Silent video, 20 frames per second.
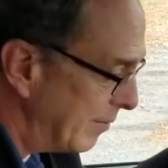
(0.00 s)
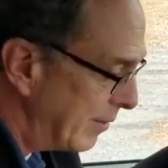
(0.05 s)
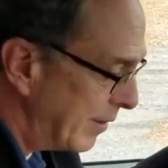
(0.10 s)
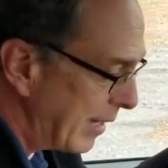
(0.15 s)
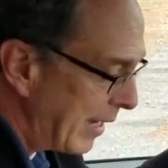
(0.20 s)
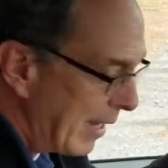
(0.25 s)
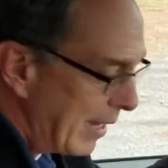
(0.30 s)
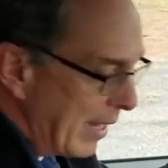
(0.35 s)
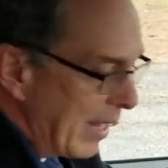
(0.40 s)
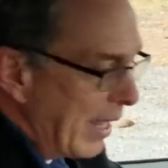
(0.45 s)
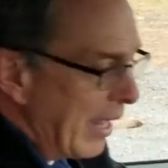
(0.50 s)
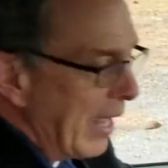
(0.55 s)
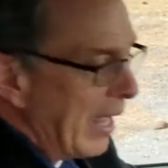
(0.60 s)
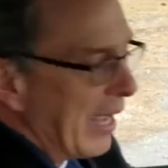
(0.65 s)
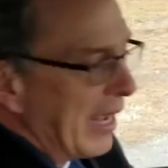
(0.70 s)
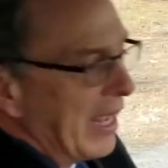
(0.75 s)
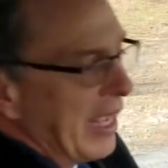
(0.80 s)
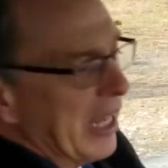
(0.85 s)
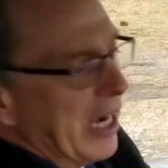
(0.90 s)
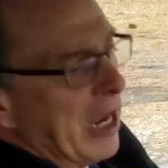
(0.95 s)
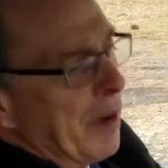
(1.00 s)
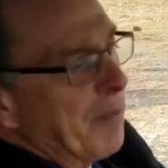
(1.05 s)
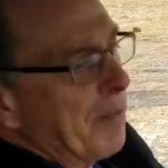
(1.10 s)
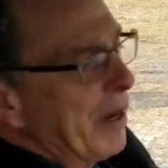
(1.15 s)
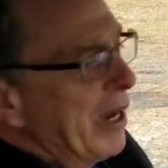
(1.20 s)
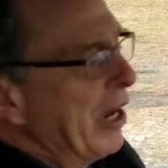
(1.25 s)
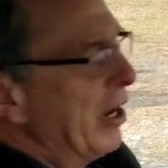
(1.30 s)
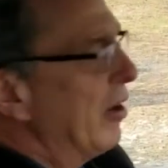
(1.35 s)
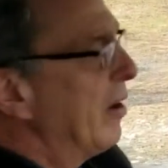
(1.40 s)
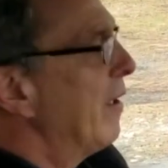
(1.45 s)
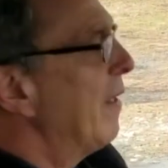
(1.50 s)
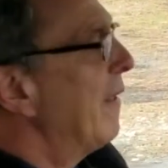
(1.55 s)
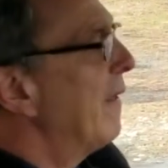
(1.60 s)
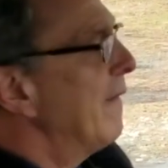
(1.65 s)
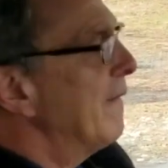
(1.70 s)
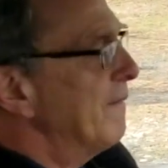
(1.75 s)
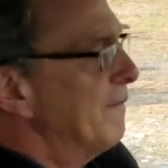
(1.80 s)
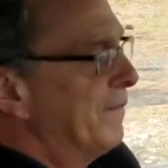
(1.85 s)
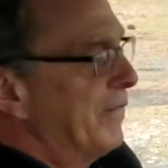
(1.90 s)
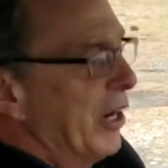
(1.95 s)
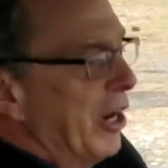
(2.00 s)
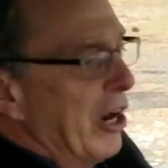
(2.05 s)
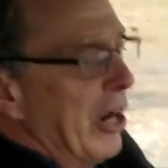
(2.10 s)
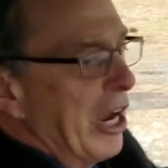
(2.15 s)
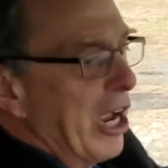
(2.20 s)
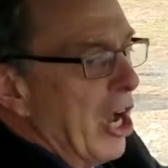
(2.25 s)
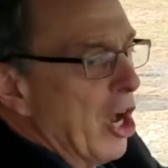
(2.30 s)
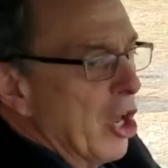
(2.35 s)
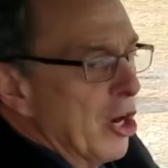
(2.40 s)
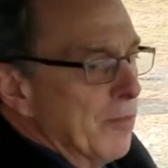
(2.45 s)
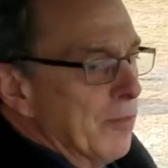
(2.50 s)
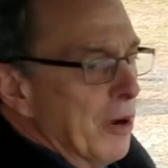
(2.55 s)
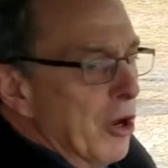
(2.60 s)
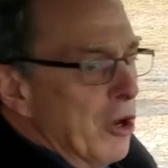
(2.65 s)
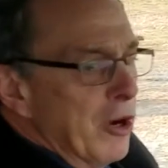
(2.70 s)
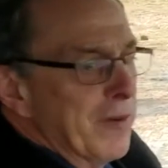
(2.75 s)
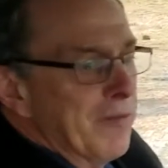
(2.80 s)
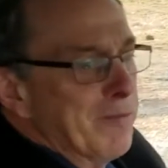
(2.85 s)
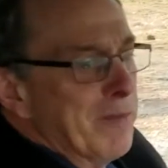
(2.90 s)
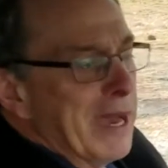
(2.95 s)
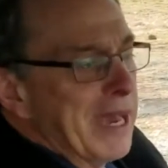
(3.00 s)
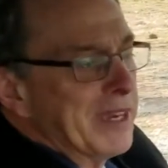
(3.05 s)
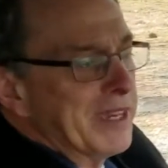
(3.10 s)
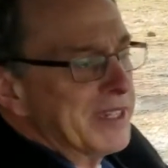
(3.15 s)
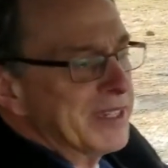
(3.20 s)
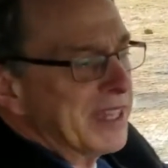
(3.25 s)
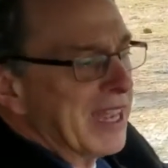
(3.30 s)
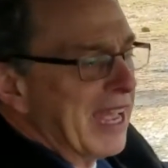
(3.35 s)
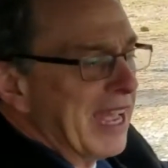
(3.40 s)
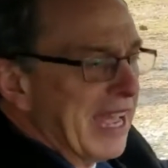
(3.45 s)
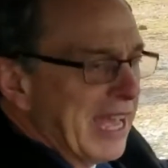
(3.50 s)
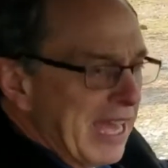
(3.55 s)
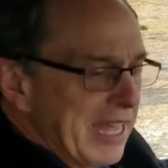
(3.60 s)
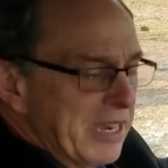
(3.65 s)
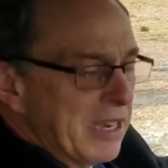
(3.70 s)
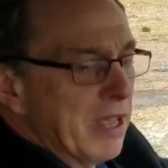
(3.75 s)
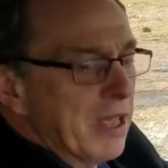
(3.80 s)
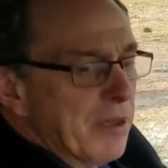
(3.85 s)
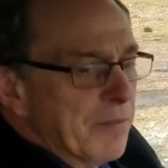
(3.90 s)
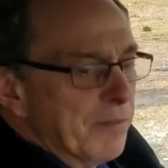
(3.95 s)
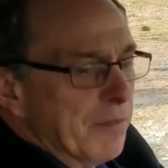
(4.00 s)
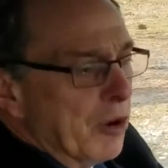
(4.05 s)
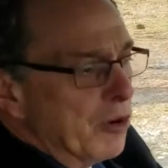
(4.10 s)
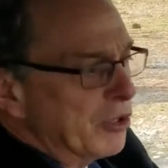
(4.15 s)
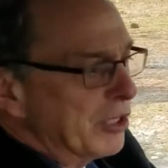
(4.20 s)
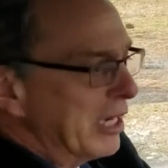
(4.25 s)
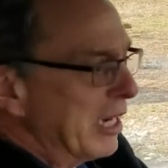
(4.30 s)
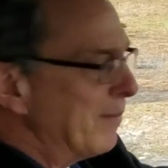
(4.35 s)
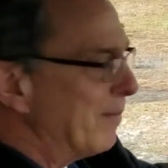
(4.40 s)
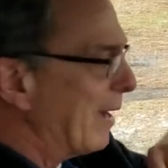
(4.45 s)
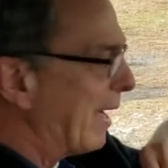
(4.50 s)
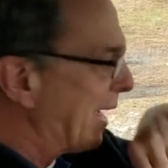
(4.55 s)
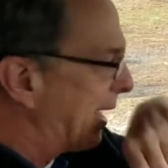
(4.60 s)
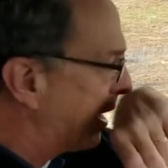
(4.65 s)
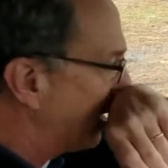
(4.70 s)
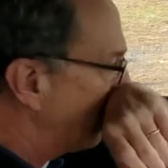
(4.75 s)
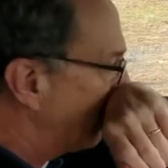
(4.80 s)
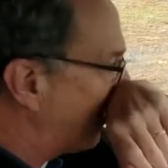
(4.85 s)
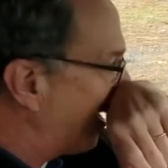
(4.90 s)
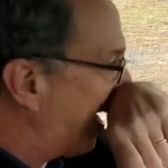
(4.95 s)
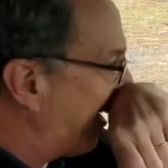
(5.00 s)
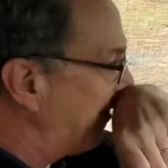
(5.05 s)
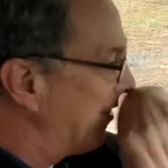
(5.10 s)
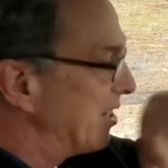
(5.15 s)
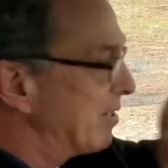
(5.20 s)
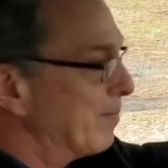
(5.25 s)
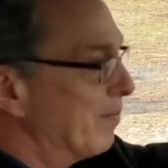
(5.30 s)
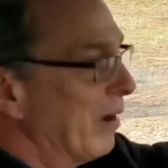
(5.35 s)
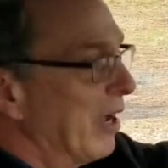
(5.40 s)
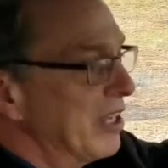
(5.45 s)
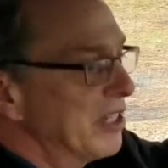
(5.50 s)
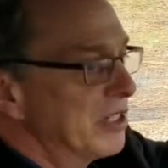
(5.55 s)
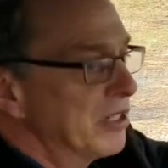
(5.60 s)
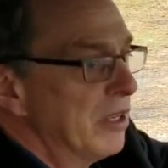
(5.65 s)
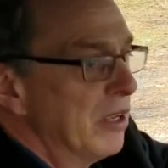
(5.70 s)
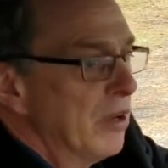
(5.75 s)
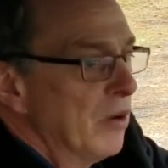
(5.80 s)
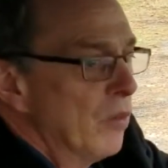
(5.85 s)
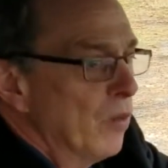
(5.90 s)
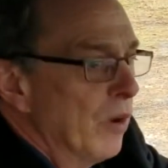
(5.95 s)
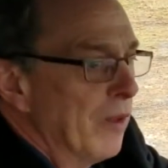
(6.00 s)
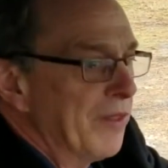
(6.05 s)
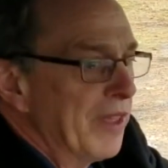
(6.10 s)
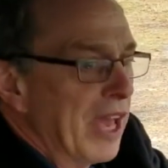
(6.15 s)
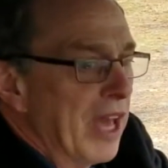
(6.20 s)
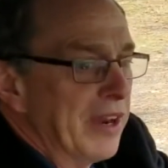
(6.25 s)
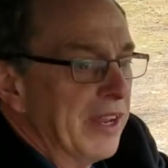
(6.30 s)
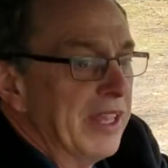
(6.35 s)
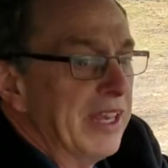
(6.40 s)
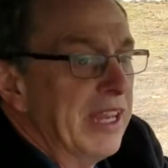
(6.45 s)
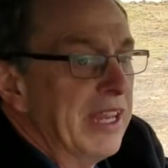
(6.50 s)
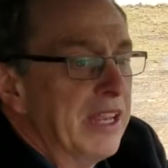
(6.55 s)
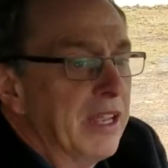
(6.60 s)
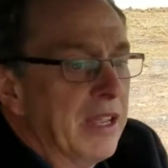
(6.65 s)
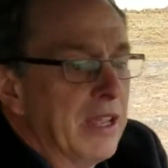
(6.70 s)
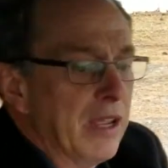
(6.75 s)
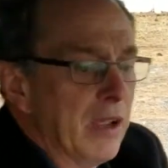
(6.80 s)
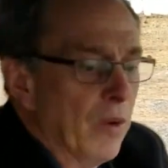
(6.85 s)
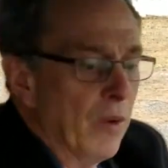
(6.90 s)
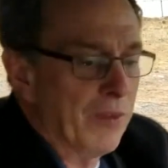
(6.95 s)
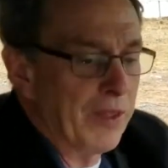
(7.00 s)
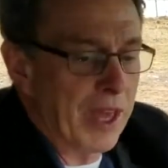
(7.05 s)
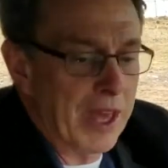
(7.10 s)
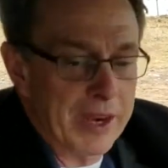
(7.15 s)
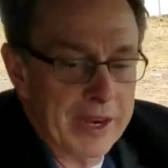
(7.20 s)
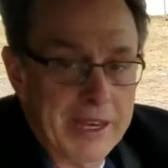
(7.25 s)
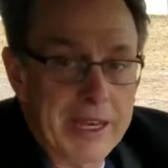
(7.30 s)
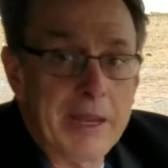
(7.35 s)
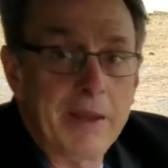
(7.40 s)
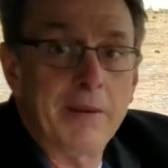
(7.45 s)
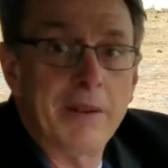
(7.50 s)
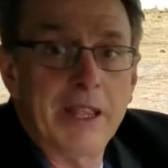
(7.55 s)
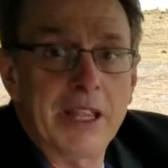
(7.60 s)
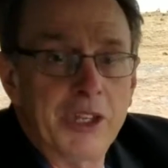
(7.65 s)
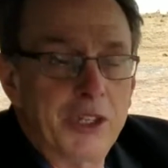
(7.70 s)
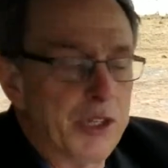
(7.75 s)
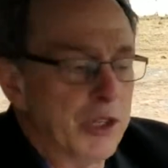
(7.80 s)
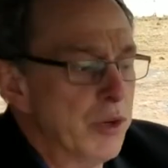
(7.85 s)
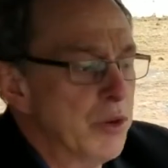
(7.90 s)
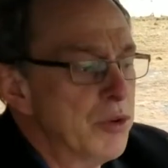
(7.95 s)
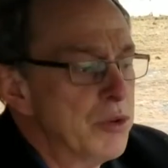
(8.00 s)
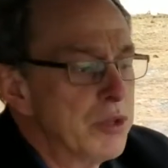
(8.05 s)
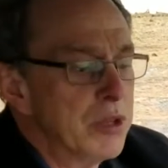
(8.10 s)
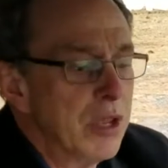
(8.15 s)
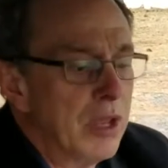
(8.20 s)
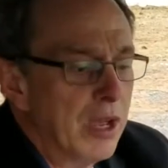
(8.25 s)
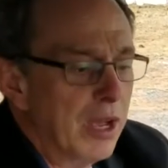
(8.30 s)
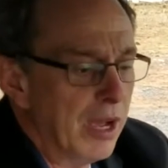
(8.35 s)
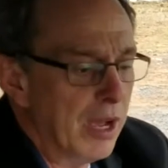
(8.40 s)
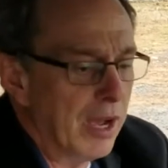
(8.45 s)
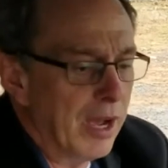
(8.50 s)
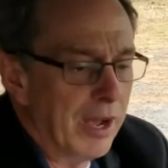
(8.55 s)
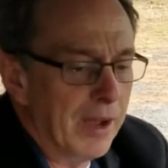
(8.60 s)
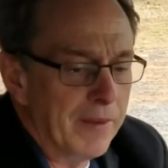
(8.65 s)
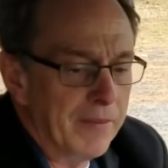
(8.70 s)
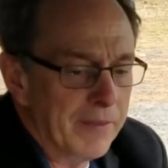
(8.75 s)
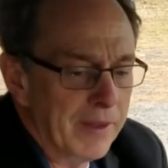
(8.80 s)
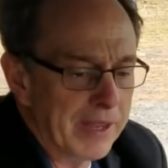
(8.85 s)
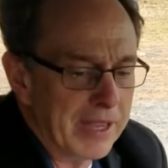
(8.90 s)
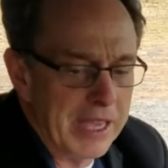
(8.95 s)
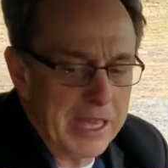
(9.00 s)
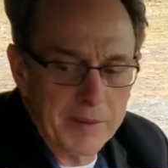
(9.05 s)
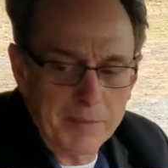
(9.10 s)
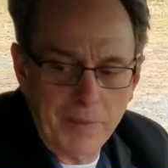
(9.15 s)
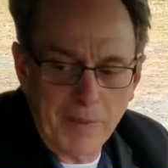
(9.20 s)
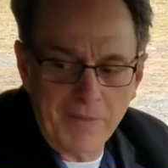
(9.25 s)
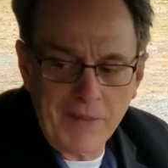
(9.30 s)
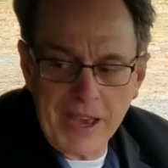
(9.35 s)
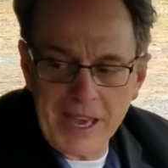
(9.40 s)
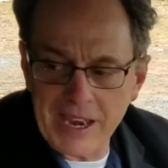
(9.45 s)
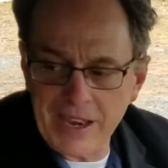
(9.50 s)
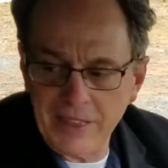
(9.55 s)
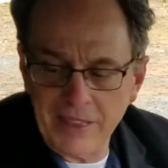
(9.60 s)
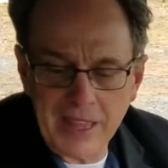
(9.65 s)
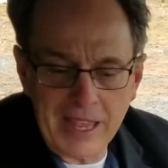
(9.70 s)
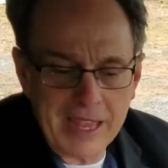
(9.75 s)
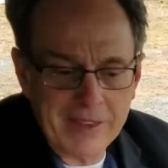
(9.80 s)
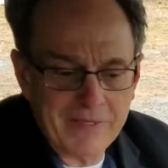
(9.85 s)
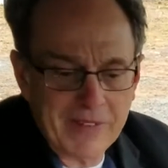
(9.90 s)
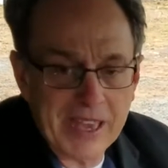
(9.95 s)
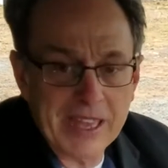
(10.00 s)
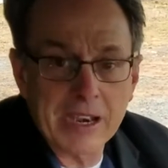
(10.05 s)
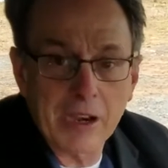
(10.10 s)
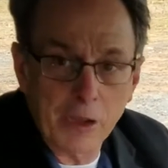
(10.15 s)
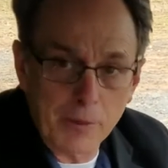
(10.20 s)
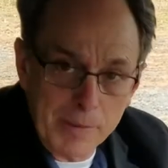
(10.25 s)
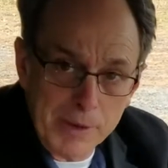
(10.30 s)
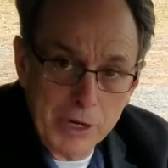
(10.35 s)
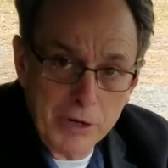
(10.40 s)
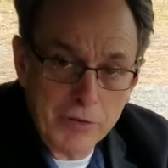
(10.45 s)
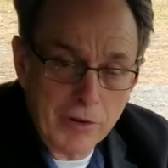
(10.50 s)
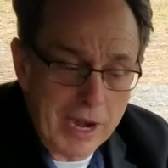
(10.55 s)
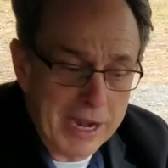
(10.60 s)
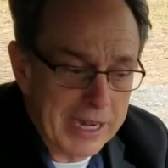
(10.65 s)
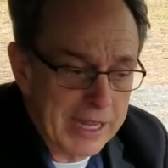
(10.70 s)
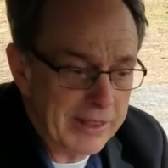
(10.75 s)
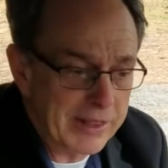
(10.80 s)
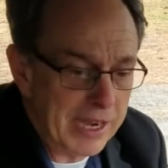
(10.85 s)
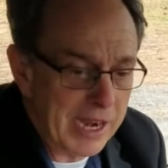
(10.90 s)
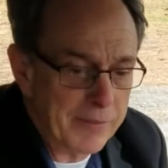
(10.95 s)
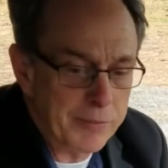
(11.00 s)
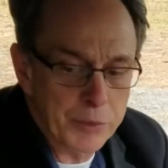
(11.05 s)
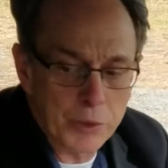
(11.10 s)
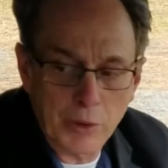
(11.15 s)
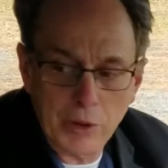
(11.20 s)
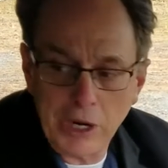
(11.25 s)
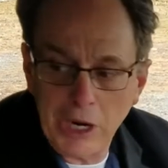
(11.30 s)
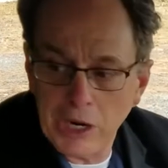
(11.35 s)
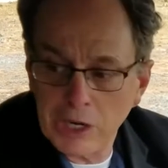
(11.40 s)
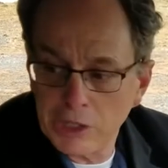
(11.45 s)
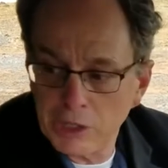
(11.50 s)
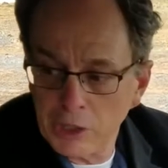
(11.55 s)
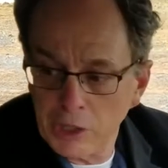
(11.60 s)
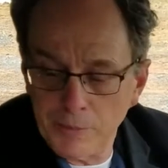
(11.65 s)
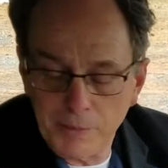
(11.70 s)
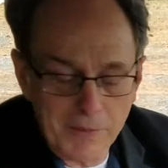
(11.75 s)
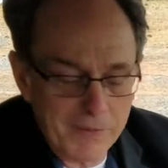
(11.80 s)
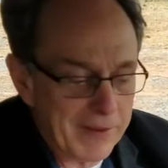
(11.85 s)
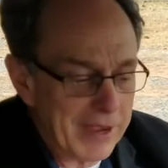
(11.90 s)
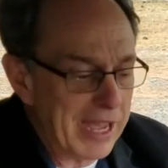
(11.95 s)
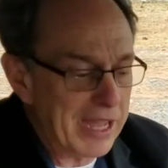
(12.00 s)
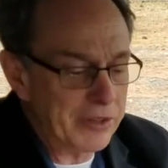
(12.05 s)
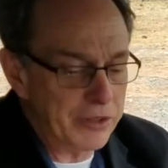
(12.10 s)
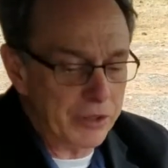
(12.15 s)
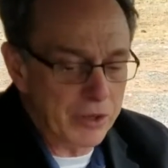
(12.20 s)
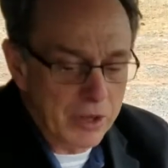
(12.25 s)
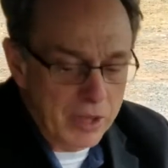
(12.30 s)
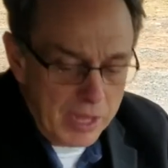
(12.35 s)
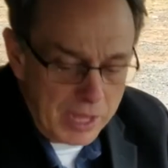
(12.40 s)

Okay. Again, up here, very automotive by design. Most anybody can drive this bus without any issues. Again, provided they've had a little bit of training that I'm sure Eric's going to provide you.